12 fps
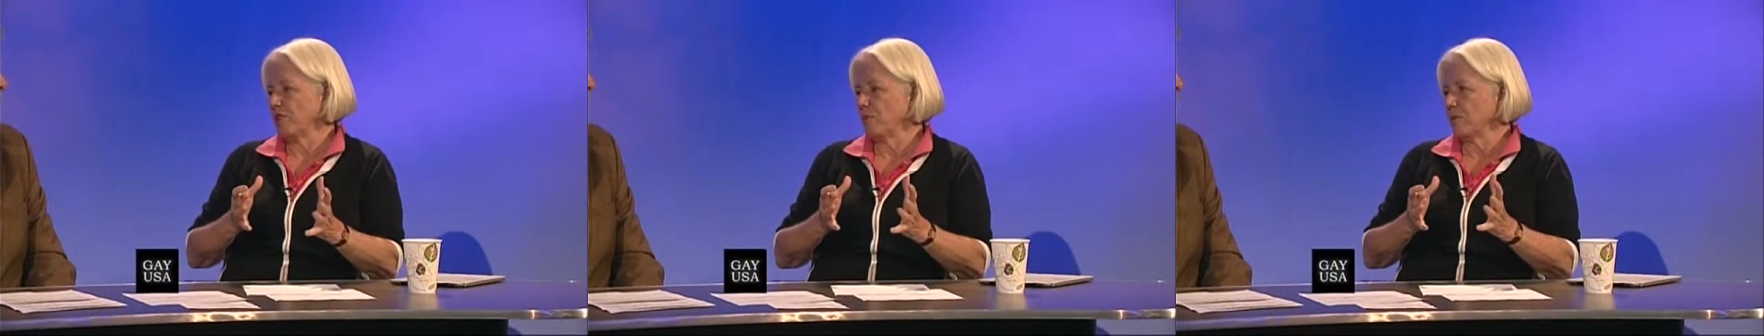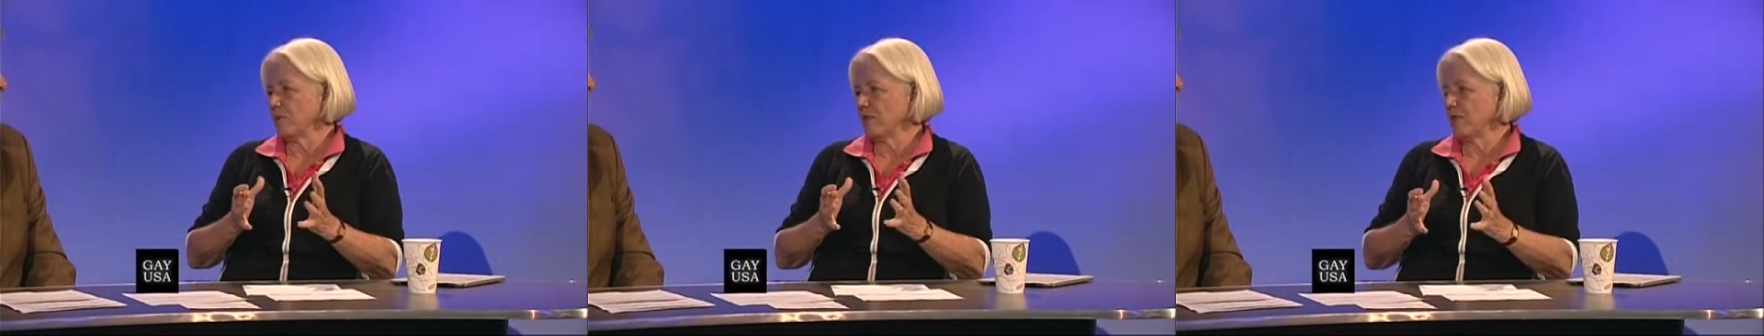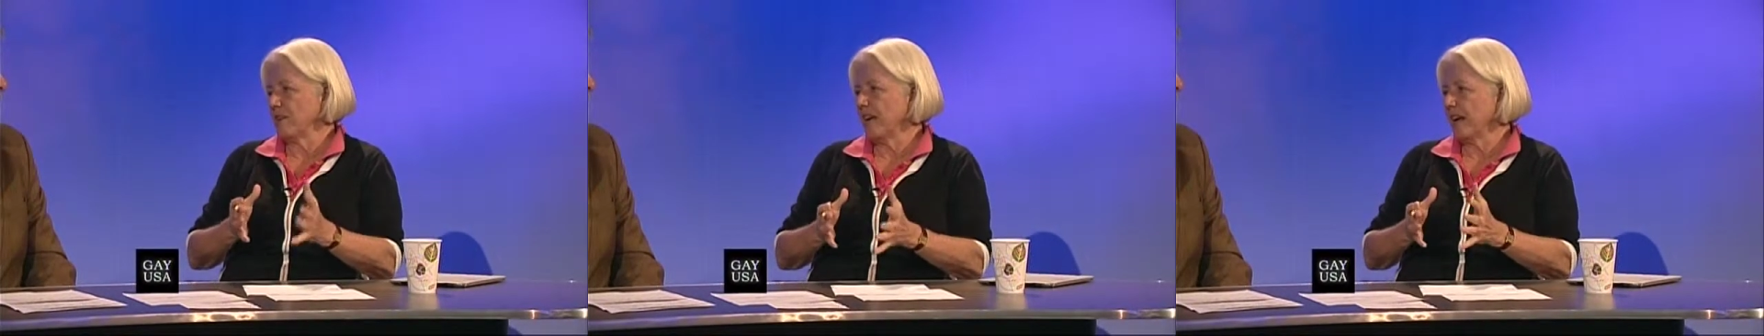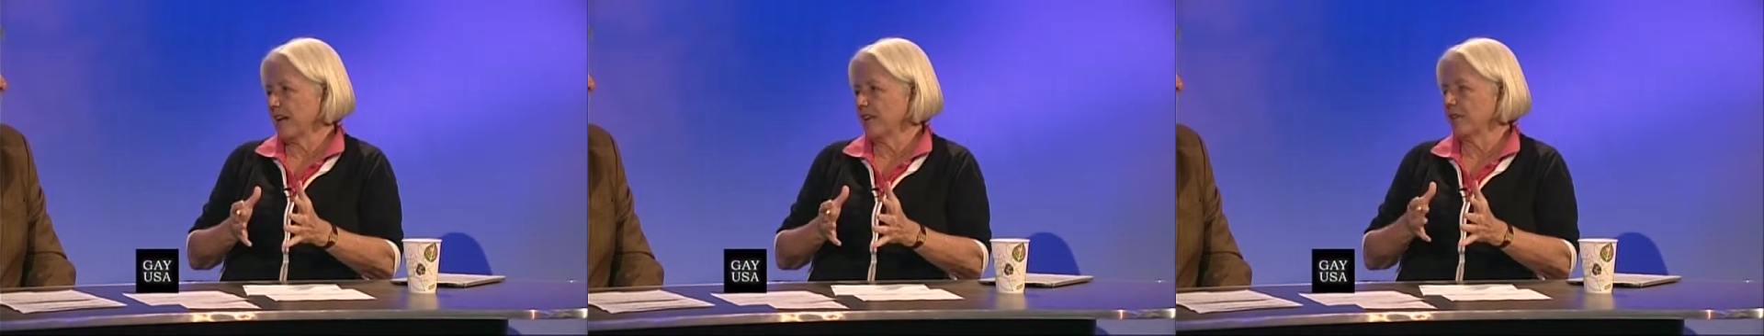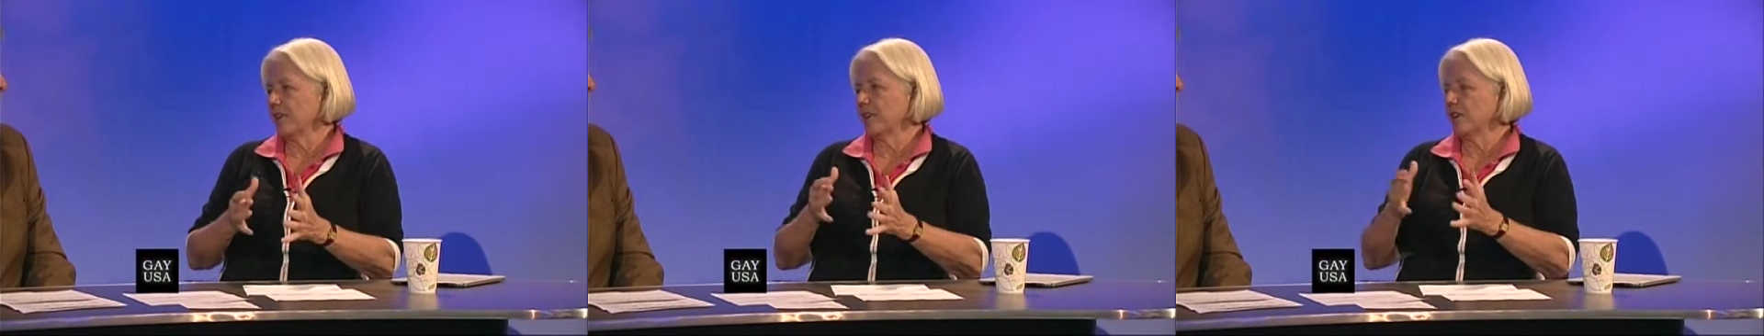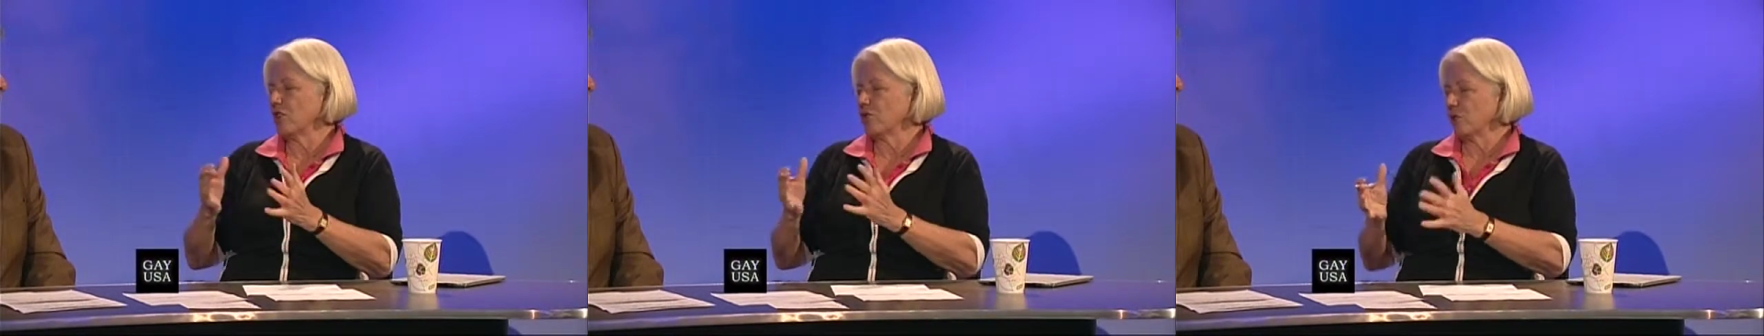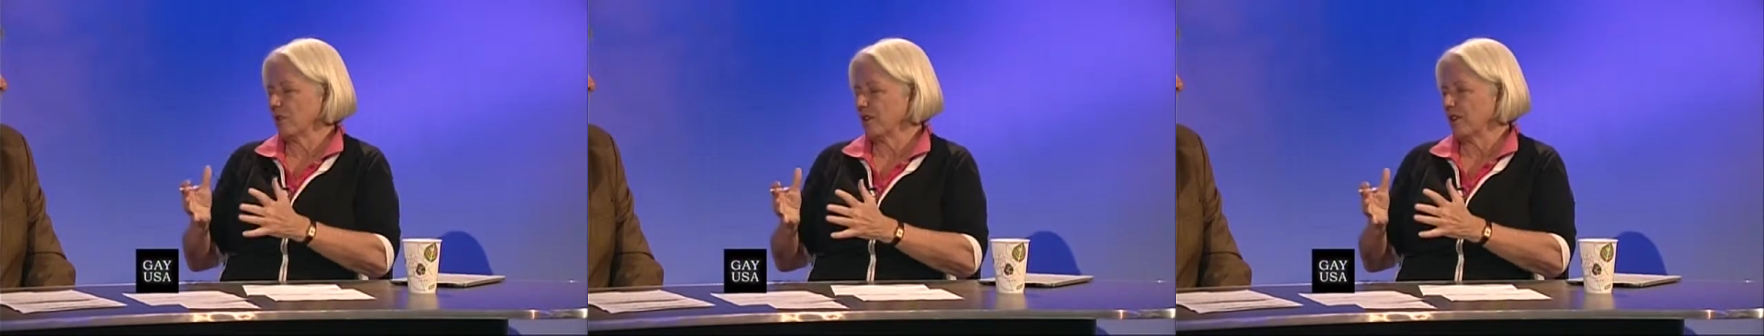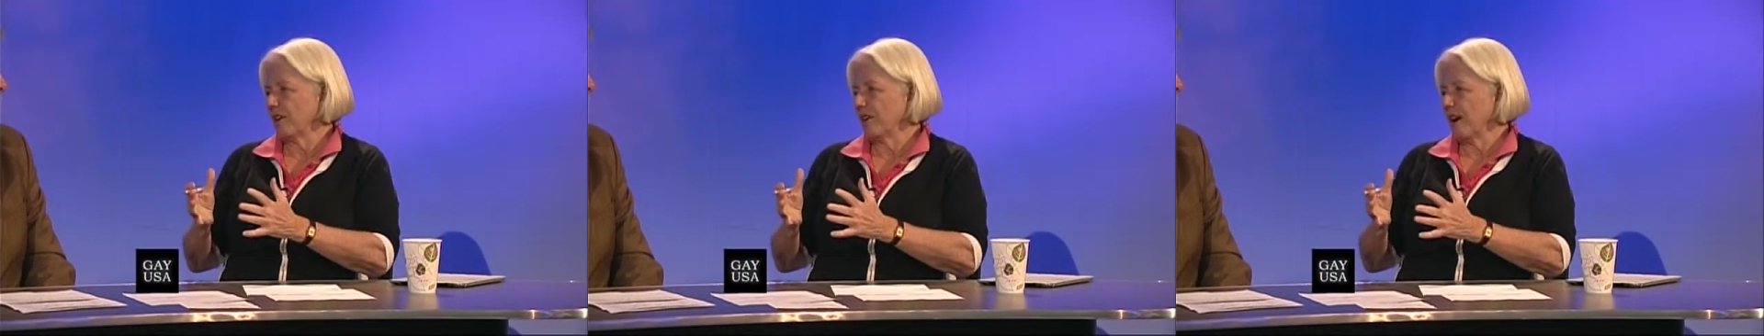she was negative, and then
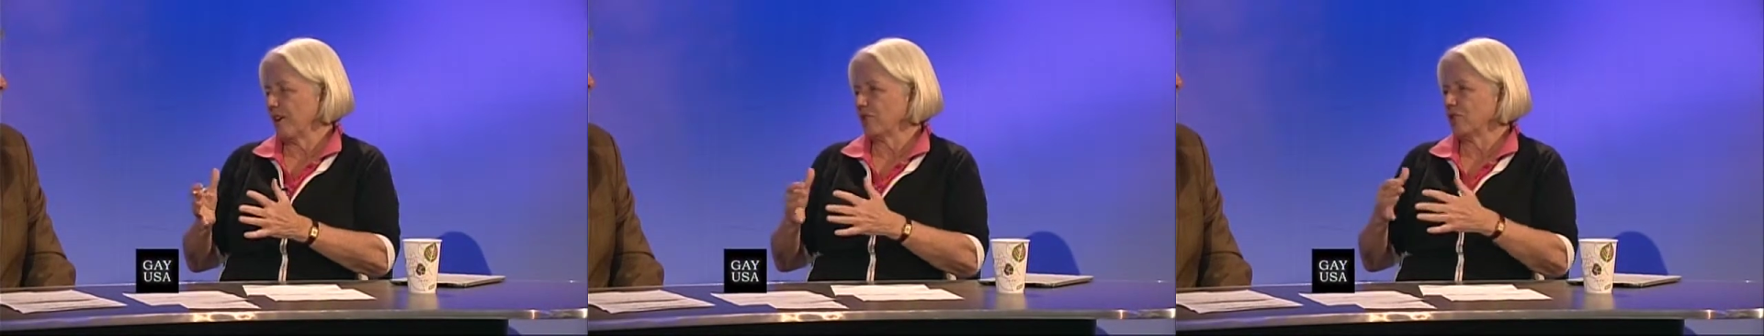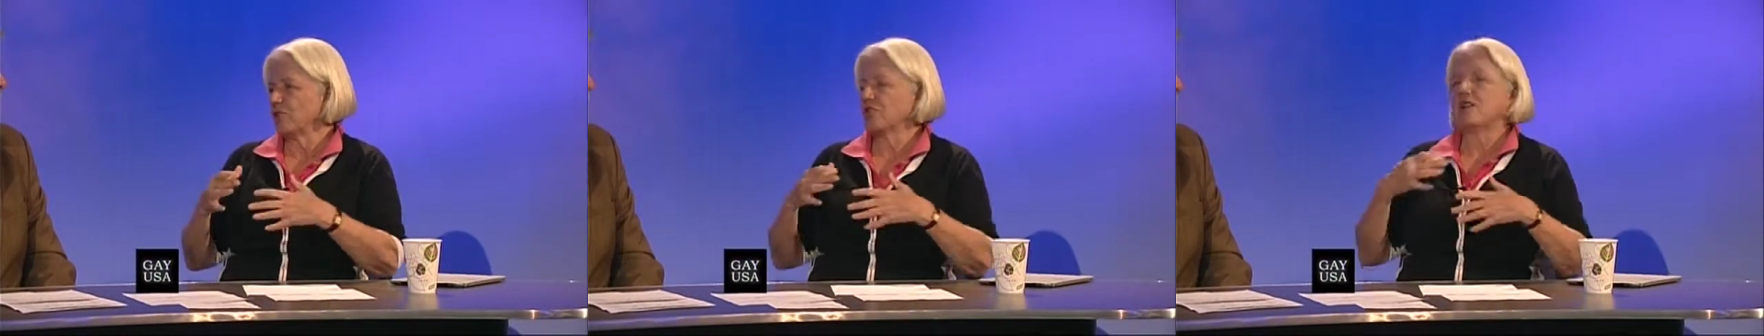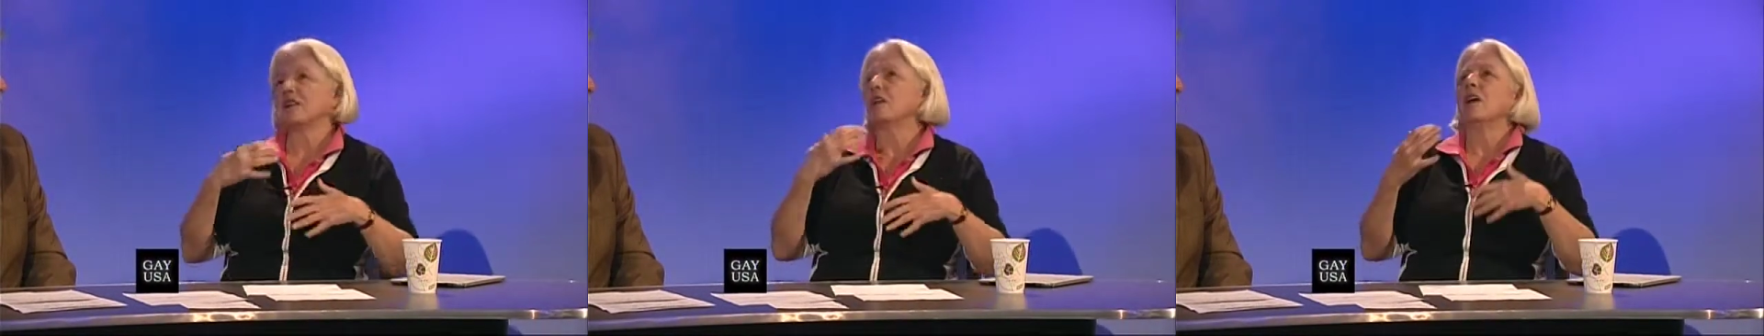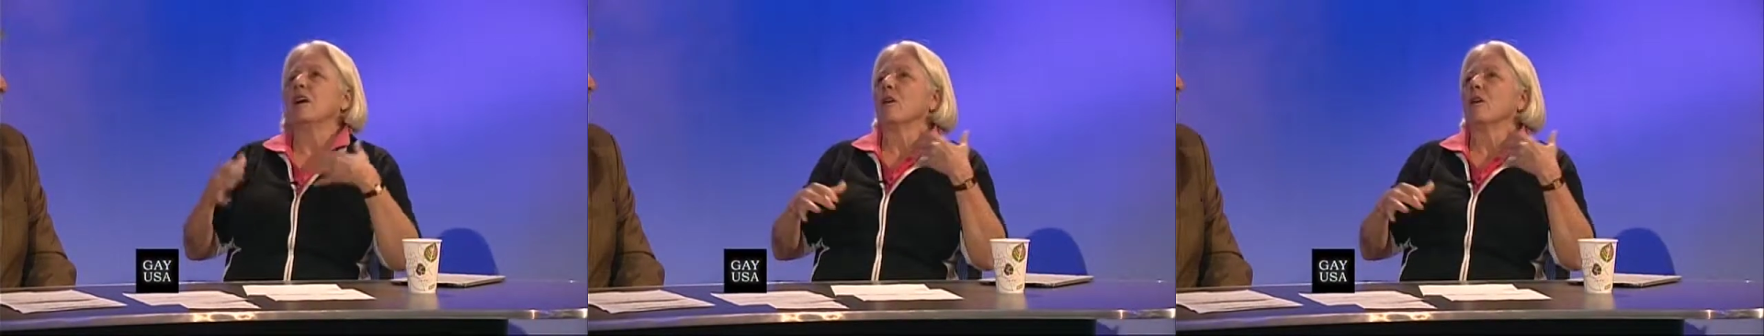shortly thereafter, she